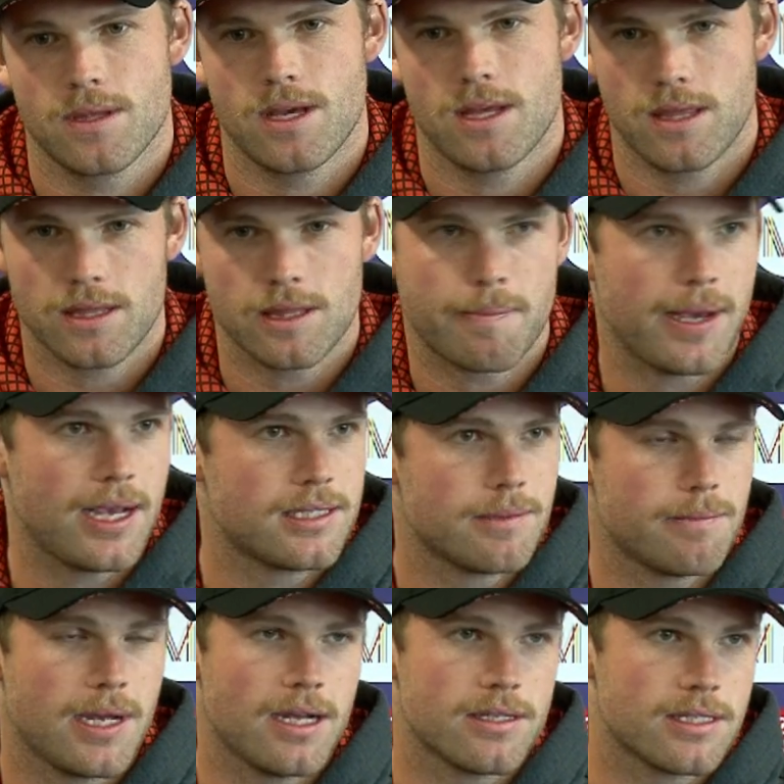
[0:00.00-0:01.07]
I think the pace
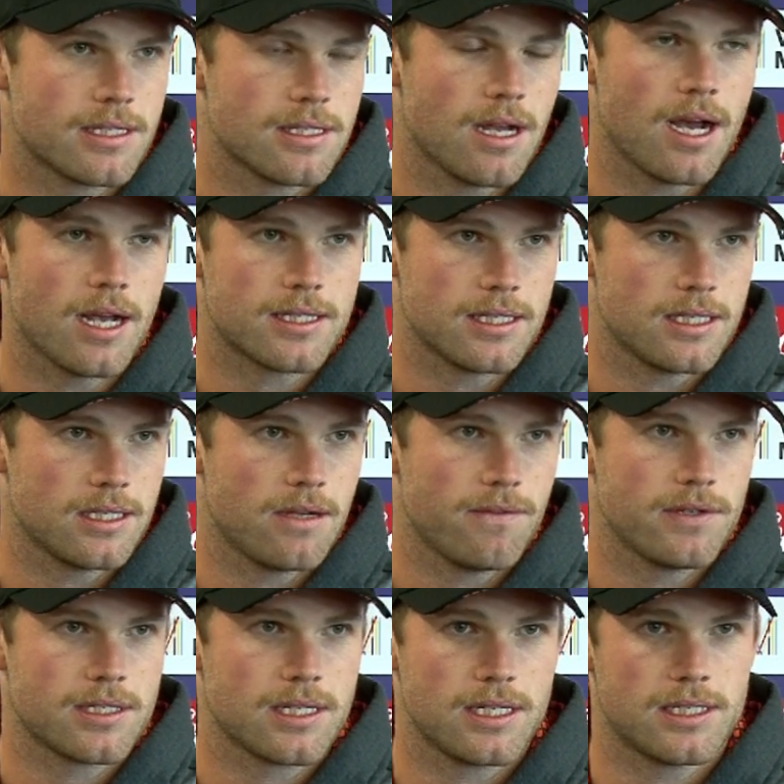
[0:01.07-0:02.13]
and balance is nice, and
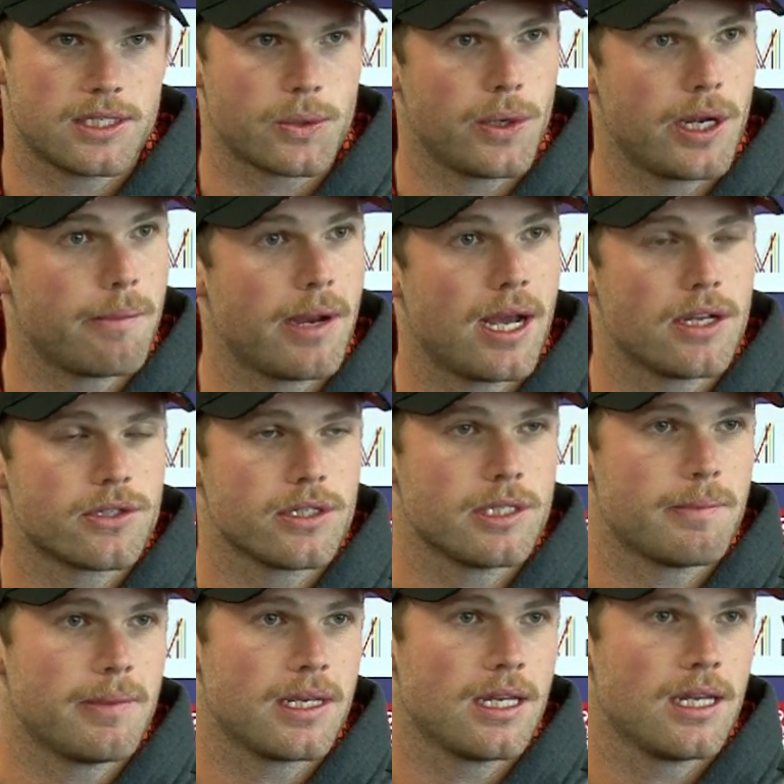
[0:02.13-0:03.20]
obviously square
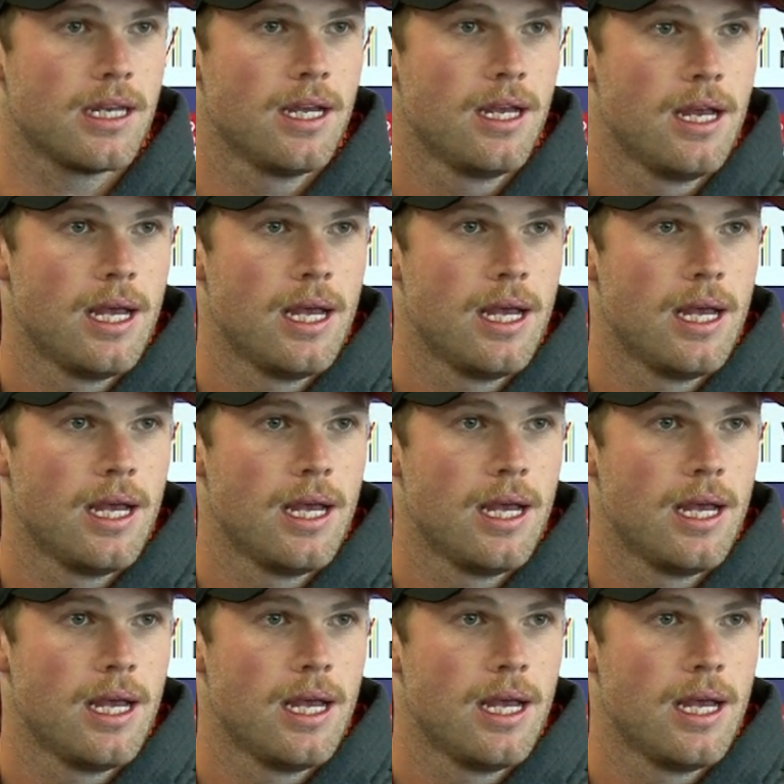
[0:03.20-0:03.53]
boundaries being a